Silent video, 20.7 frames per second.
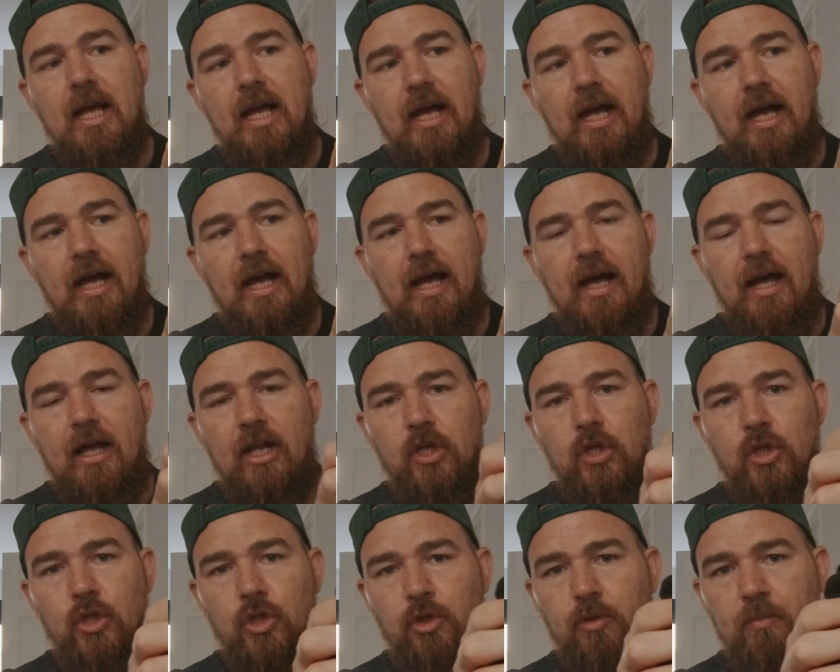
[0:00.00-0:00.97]

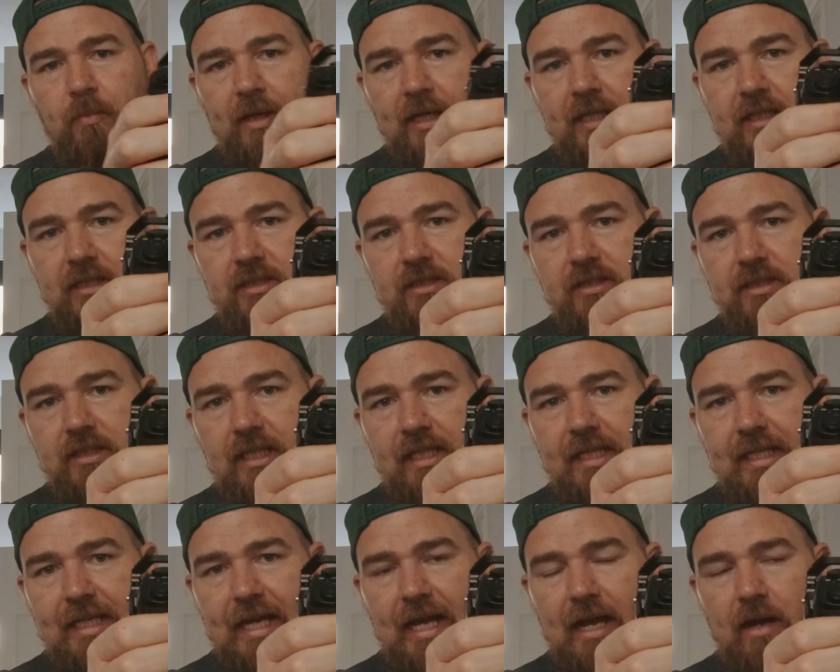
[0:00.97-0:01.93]
Lumix
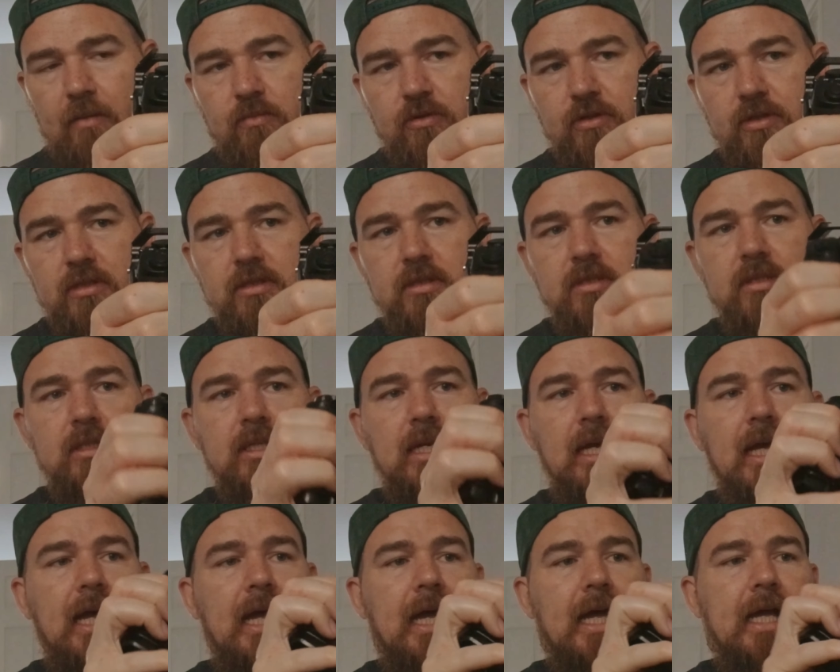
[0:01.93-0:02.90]
cameras,
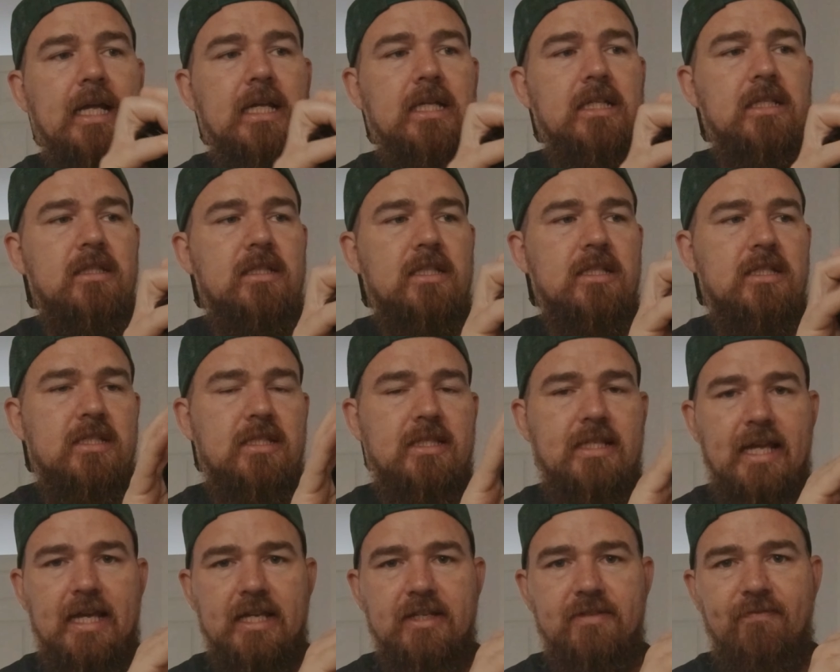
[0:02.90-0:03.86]
and this is
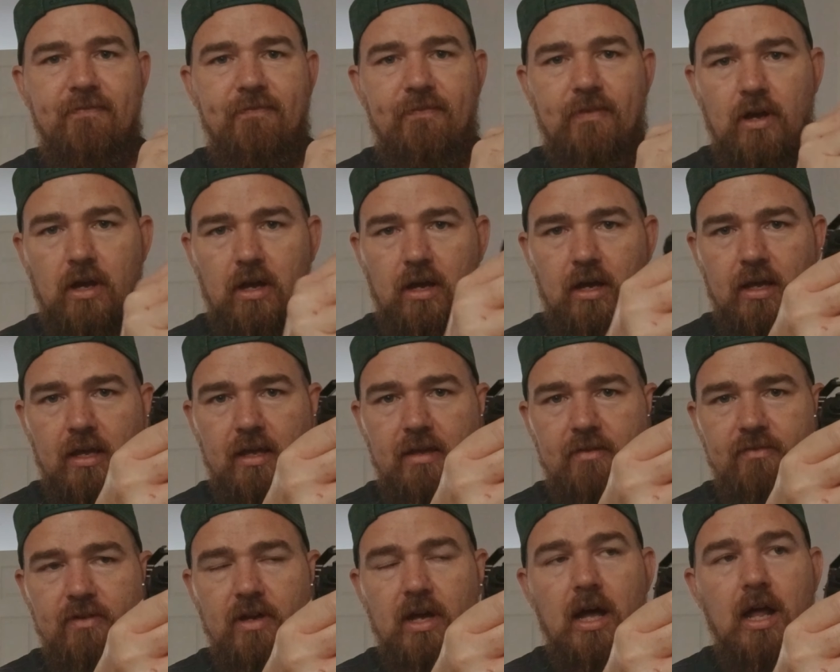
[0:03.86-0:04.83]
the
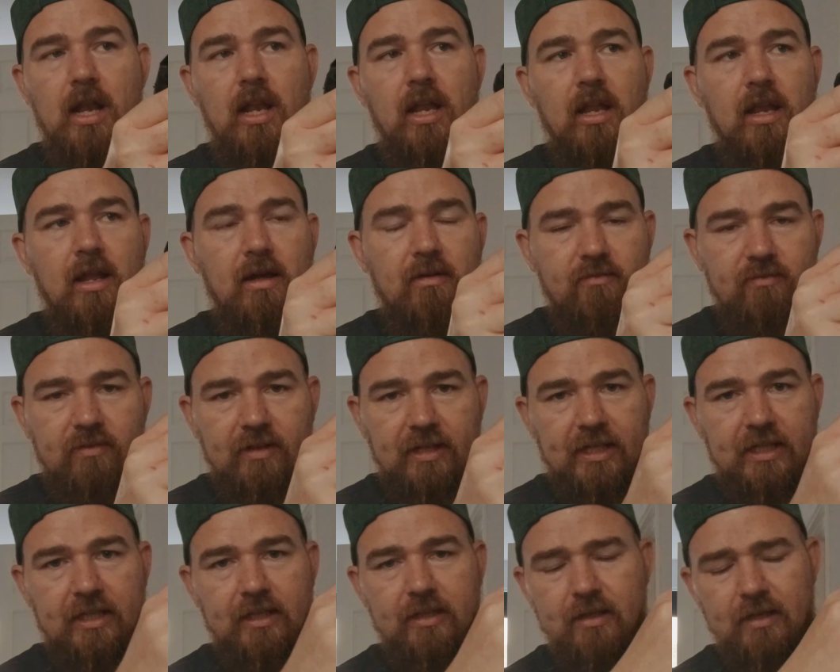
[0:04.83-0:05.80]
S5, a
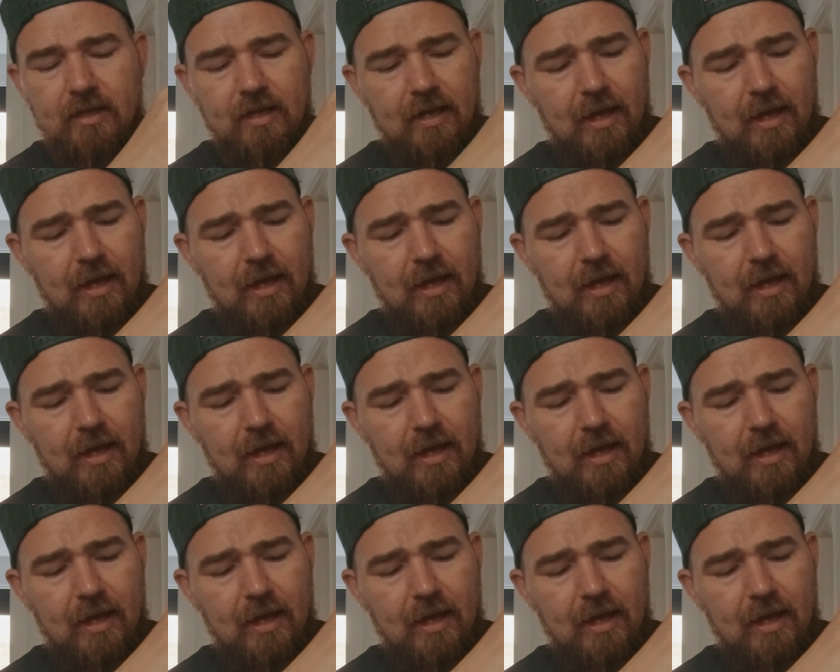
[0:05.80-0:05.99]
lovely,